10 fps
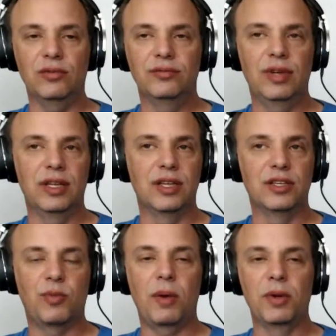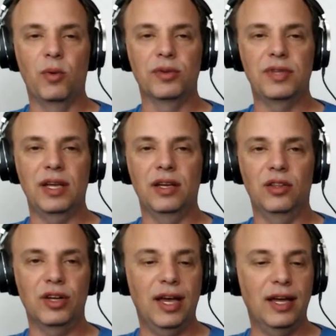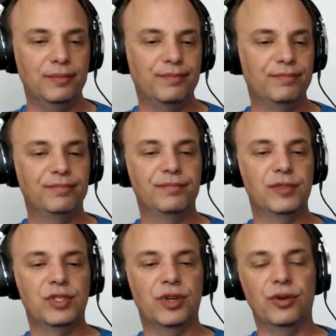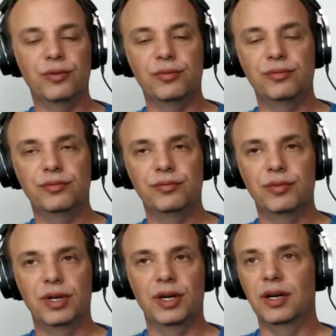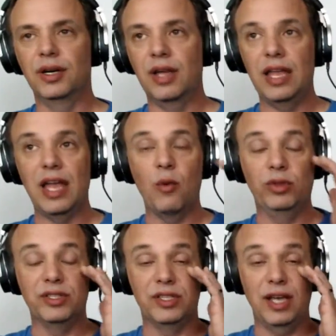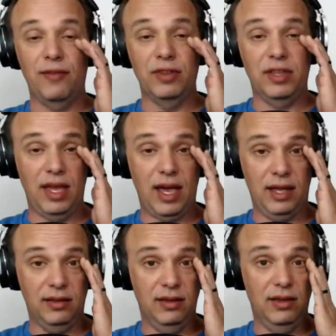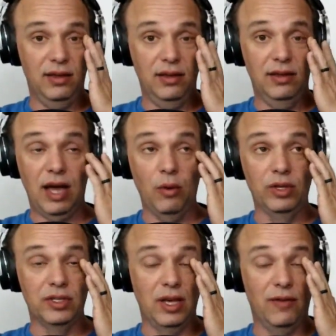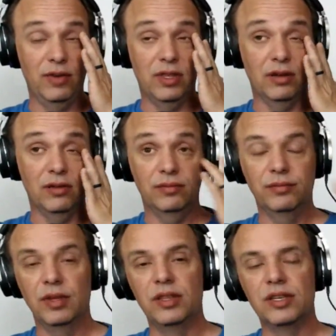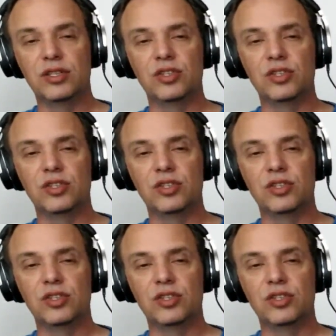it's probably worth taking a look at. So, and I would listen to everything they had. I would listen to everything. Yeah. This is your